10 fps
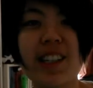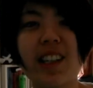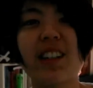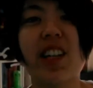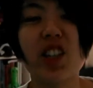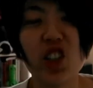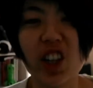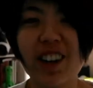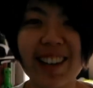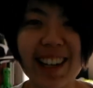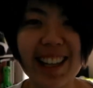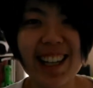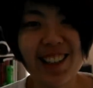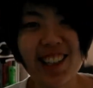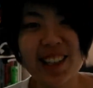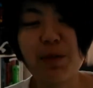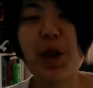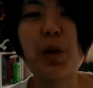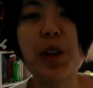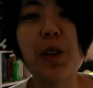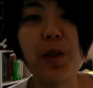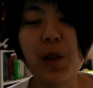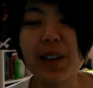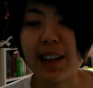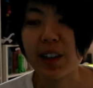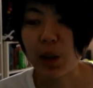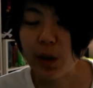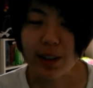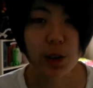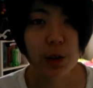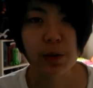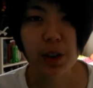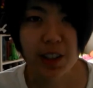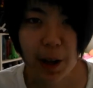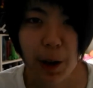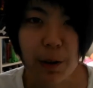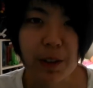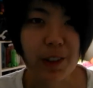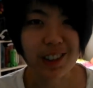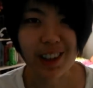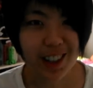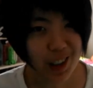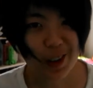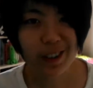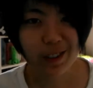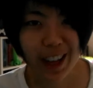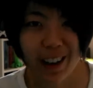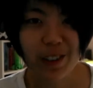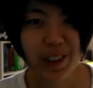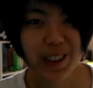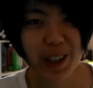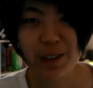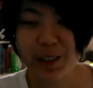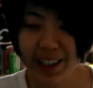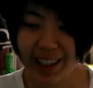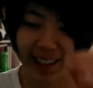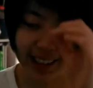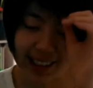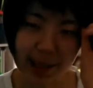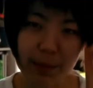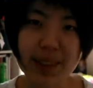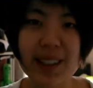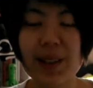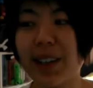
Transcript: in a nutshell. Like, that's just something wonderful that you can do for yourself. If you're not doing that for yourself already, it's something you